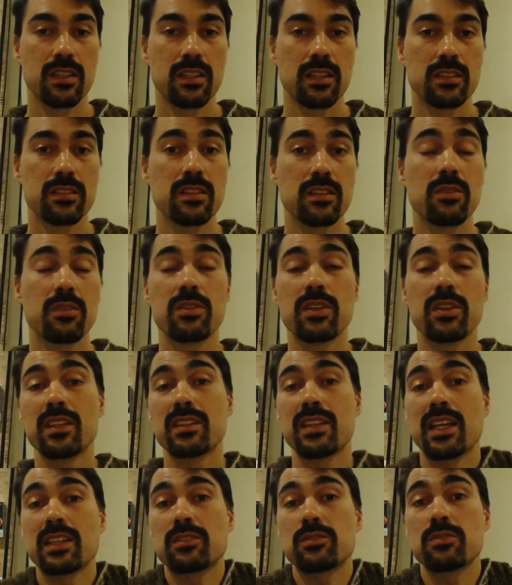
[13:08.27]
So
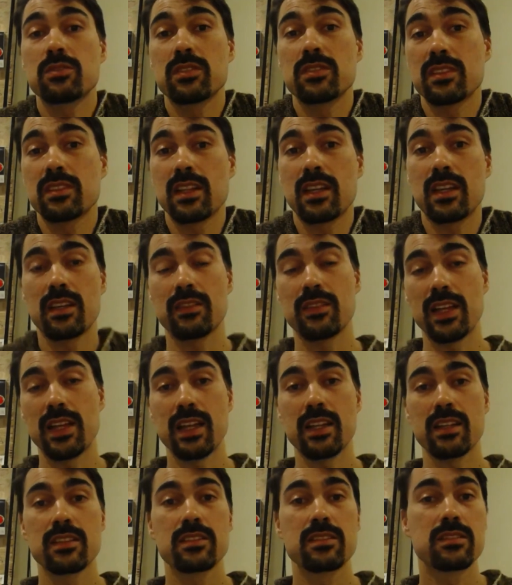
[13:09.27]

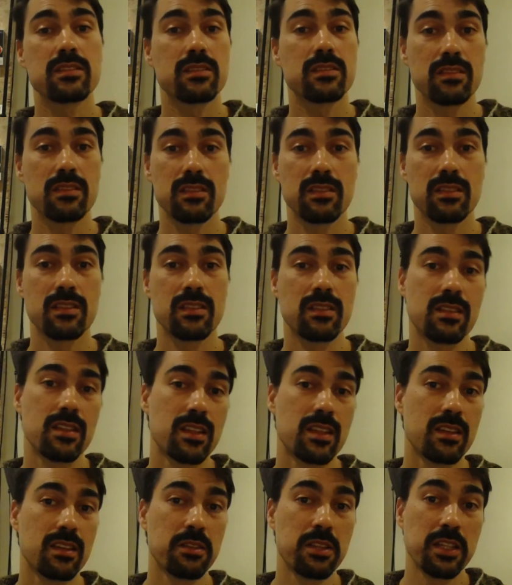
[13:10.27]
that is
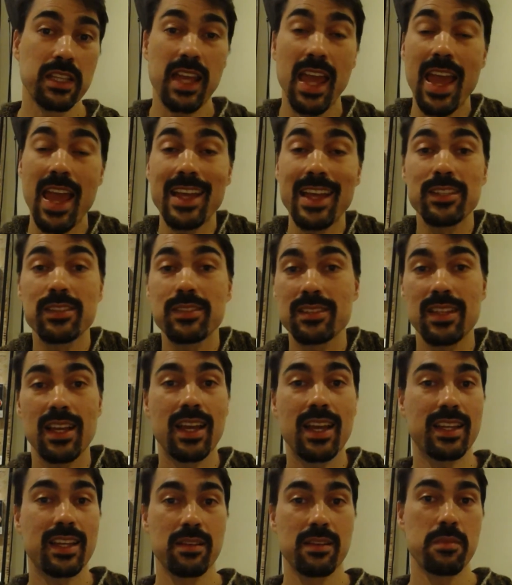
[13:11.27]
the case
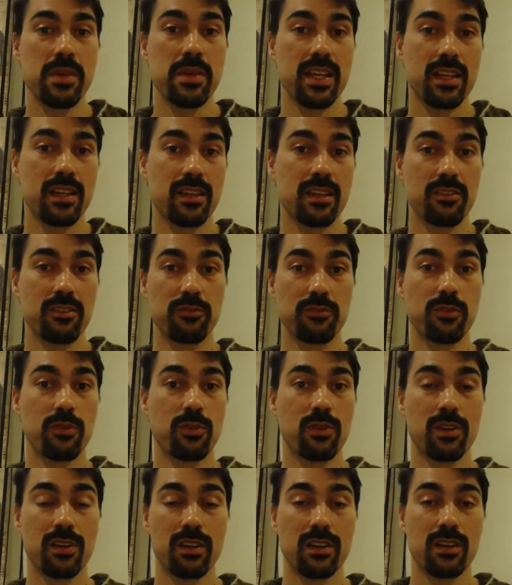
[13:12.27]
I can make
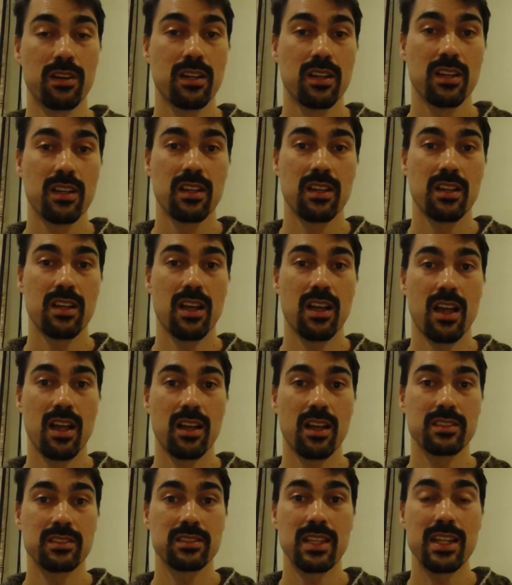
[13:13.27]
for
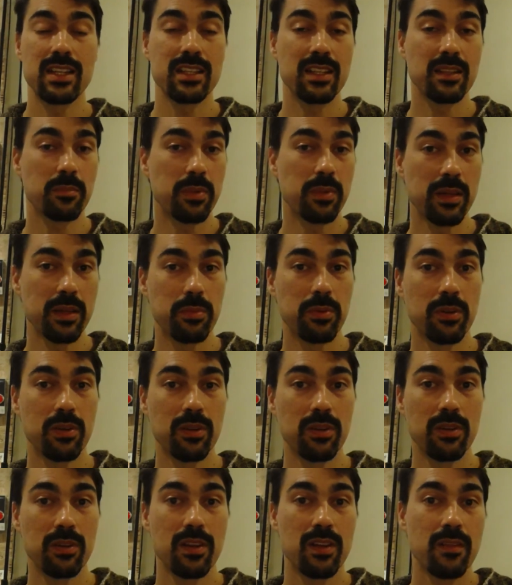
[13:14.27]
sending
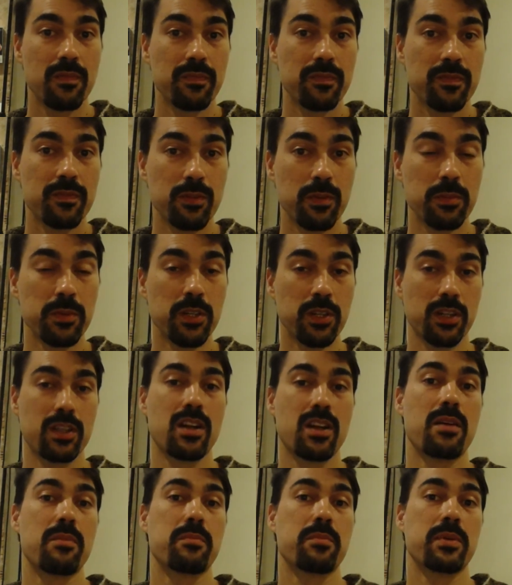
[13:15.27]
people from your
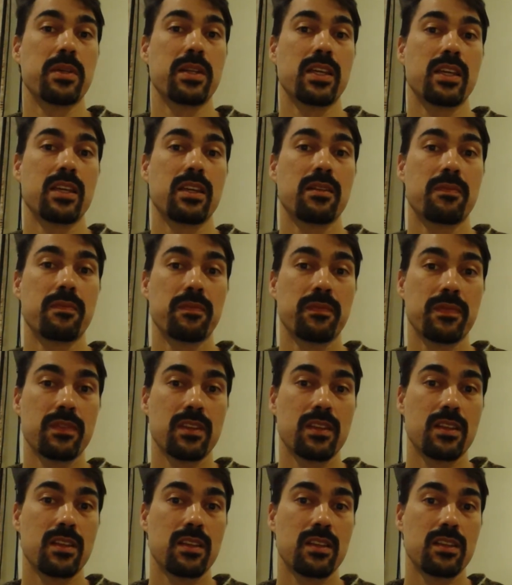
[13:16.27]
company
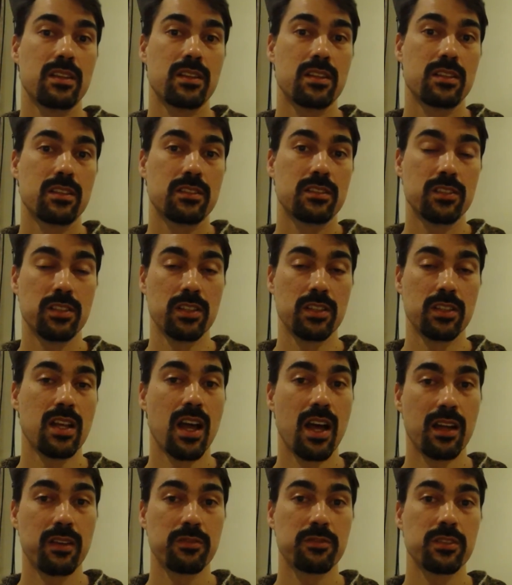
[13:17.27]
to the
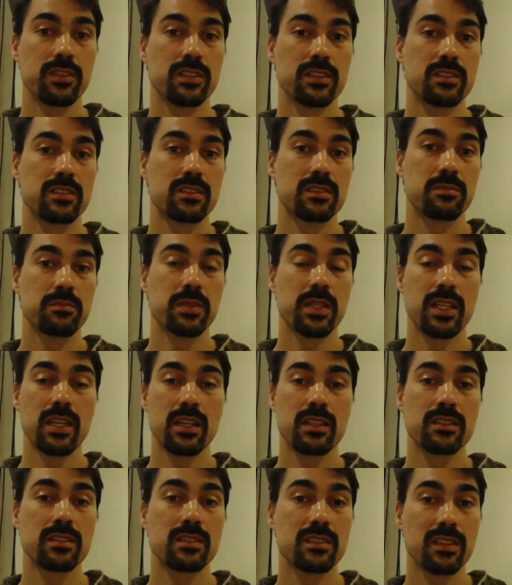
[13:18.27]
conference,
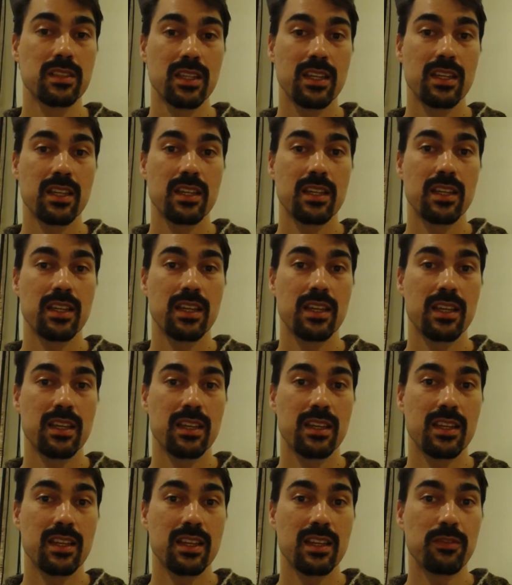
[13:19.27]
because
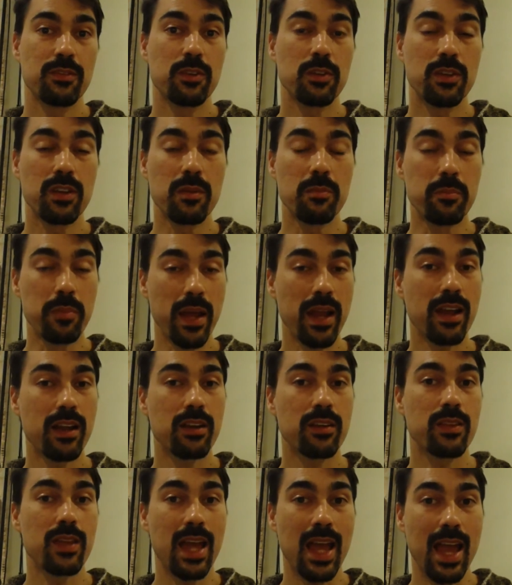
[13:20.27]
if you
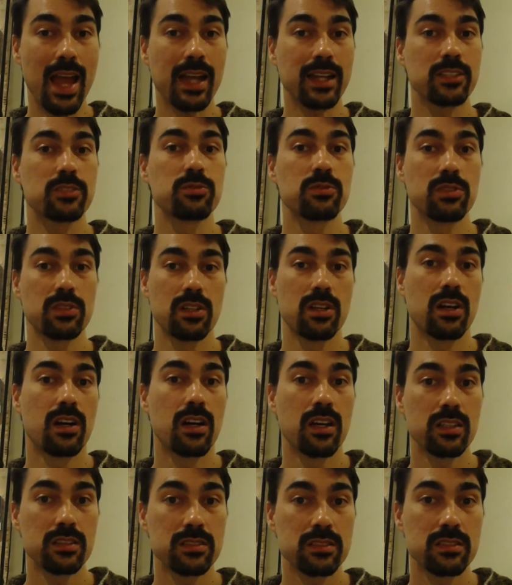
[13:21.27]
compare the actual
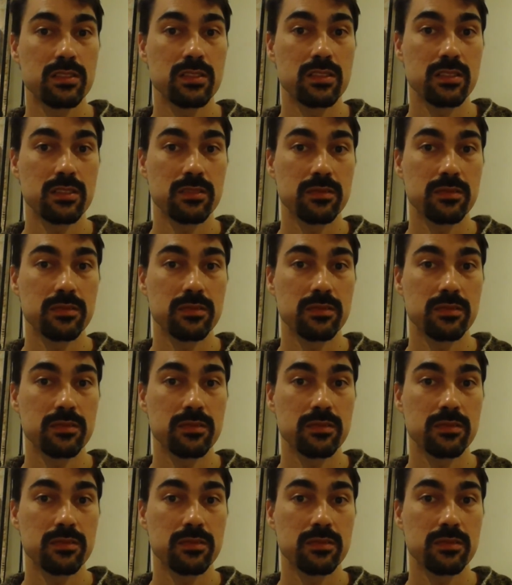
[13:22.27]
costs